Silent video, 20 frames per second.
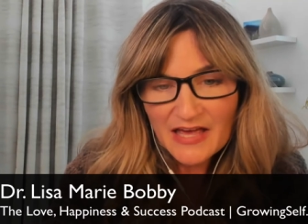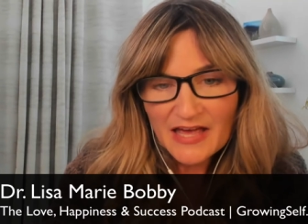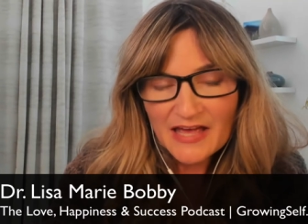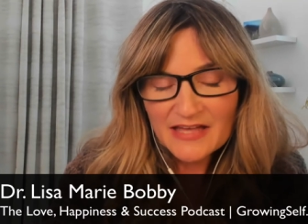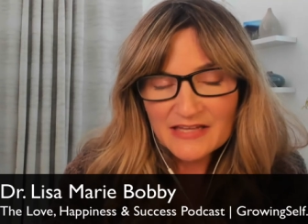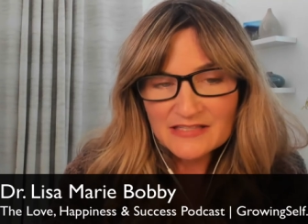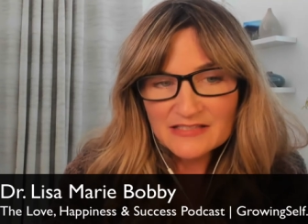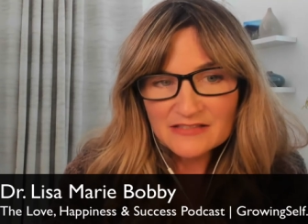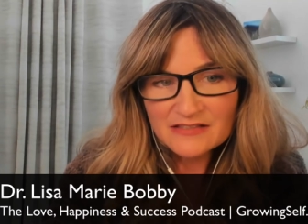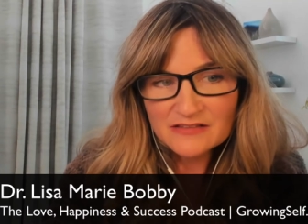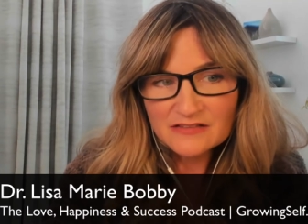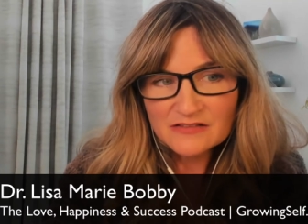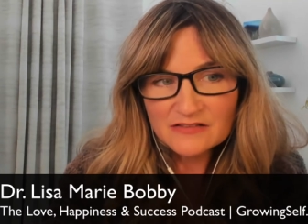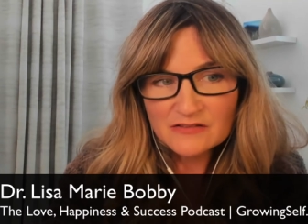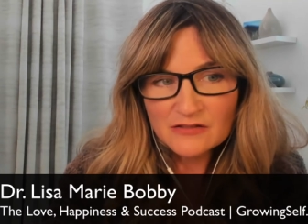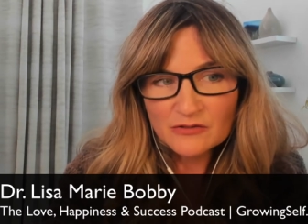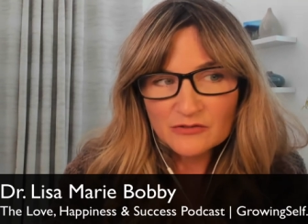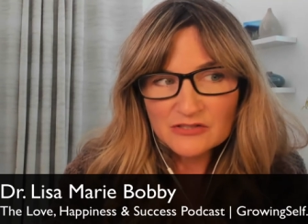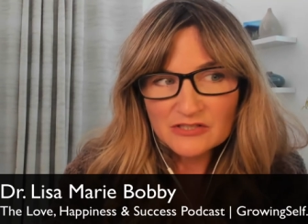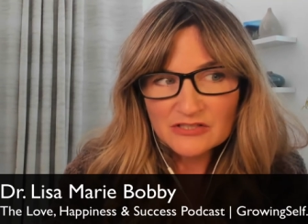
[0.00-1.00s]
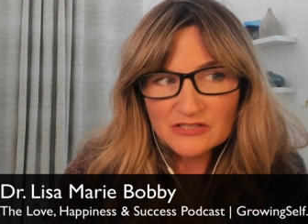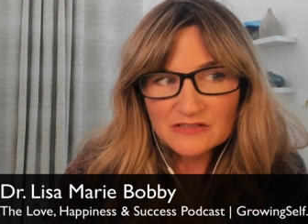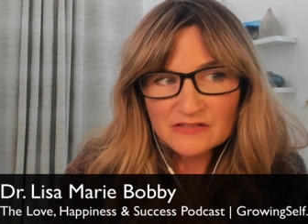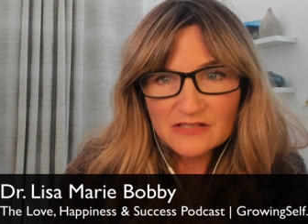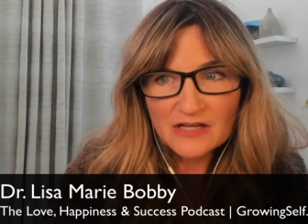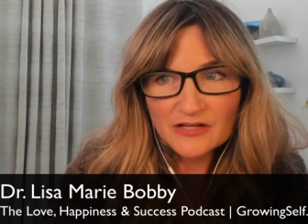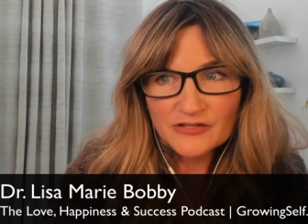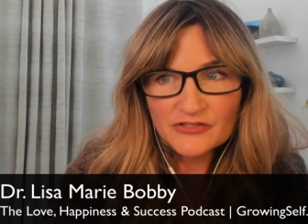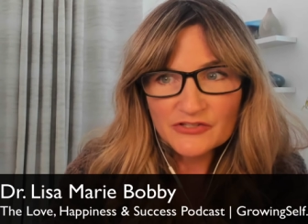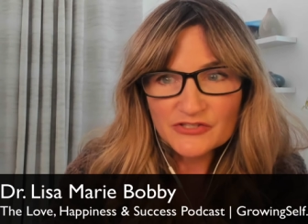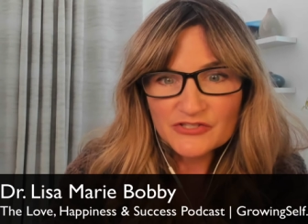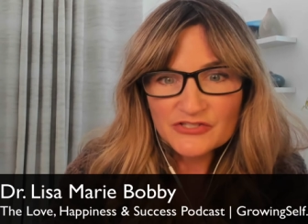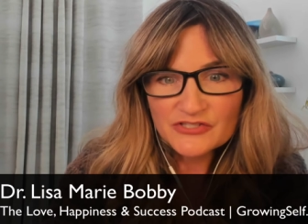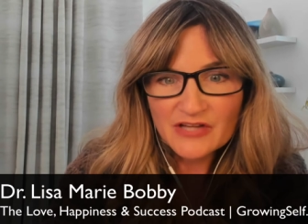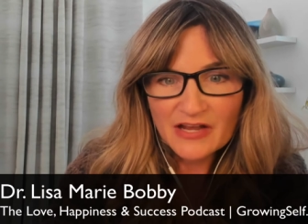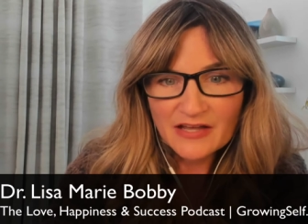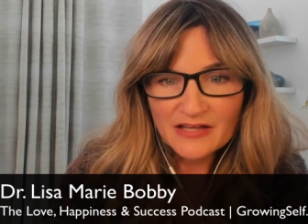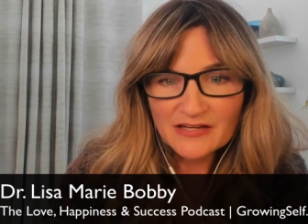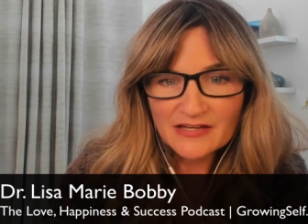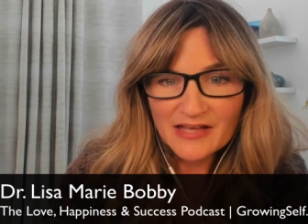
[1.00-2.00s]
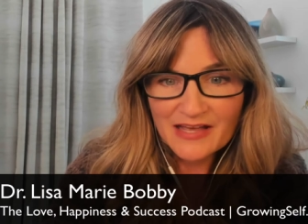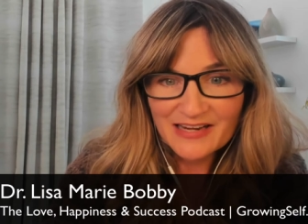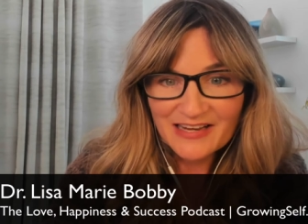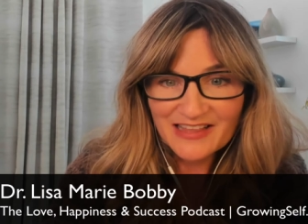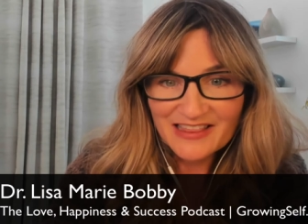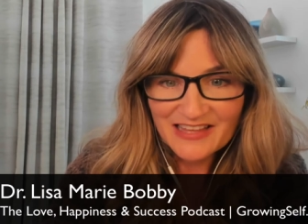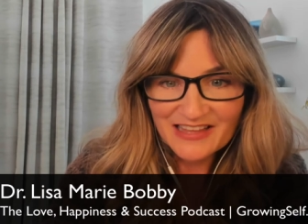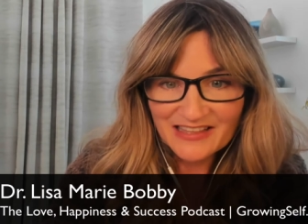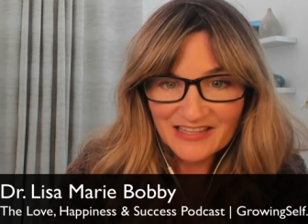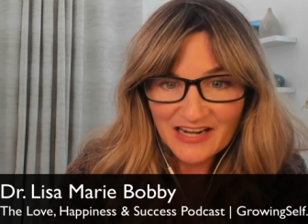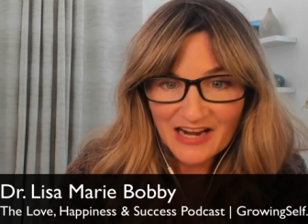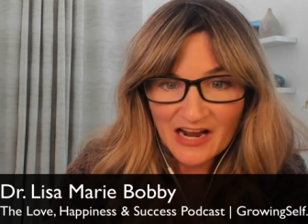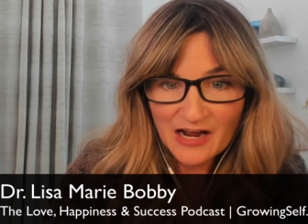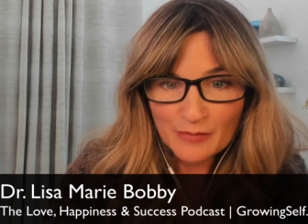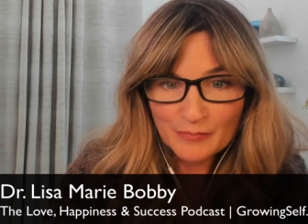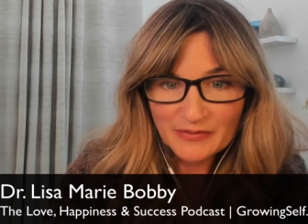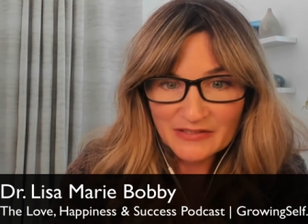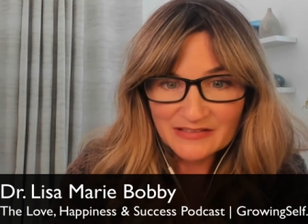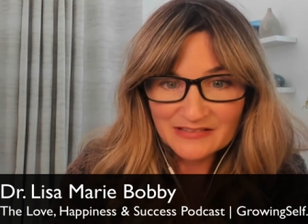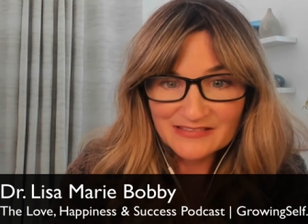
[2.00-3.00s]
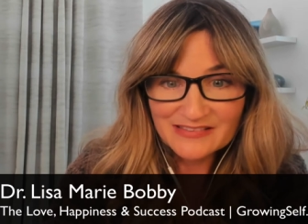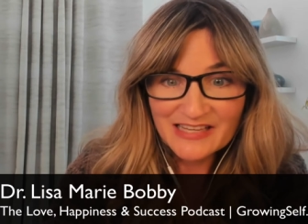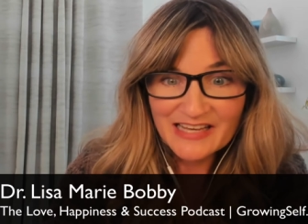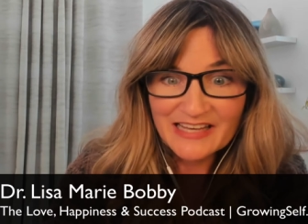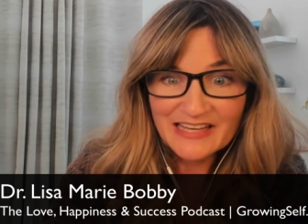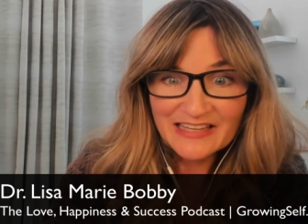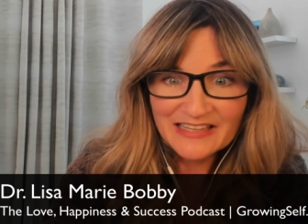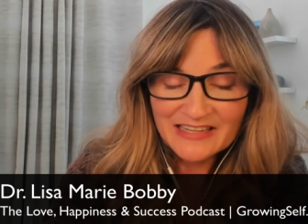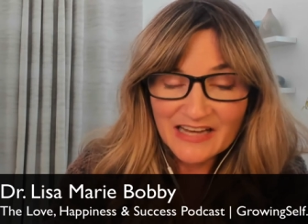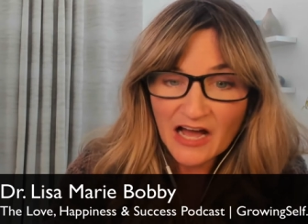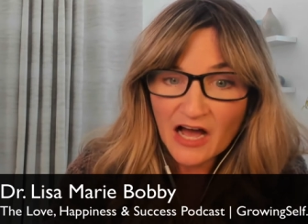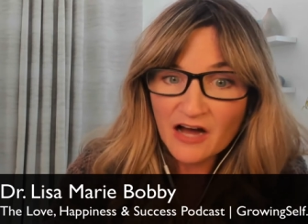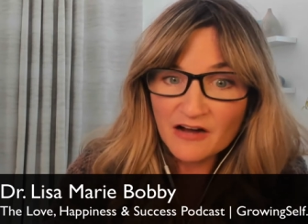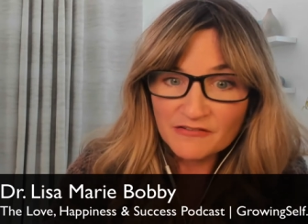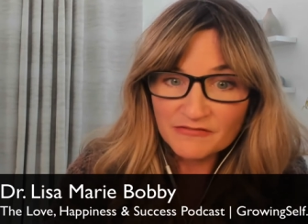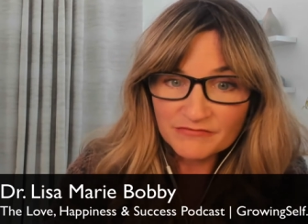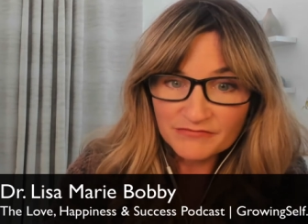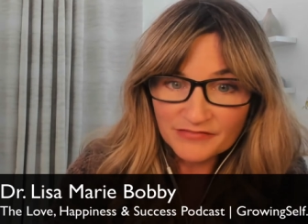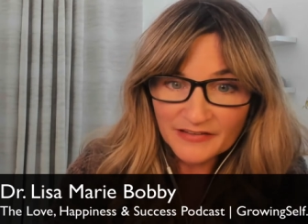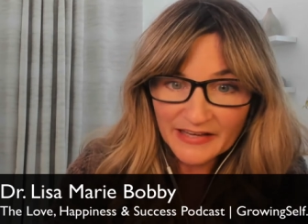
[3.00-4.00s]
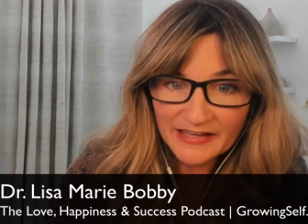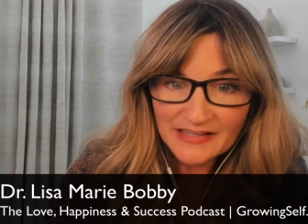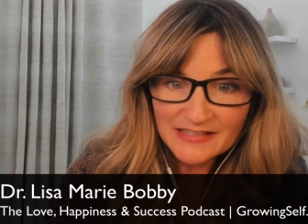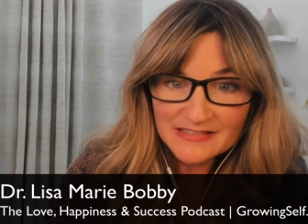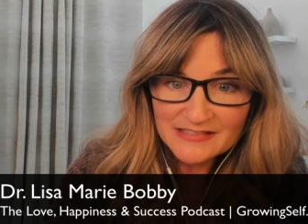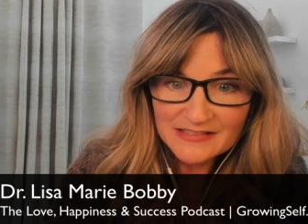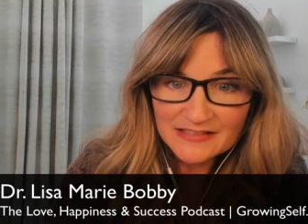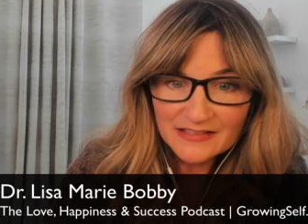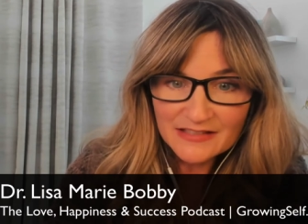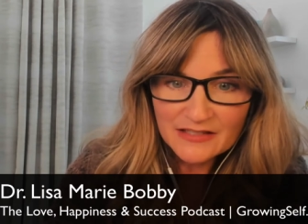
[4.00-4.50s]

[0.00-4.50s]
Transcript: And so to just understand anything that happens in a fight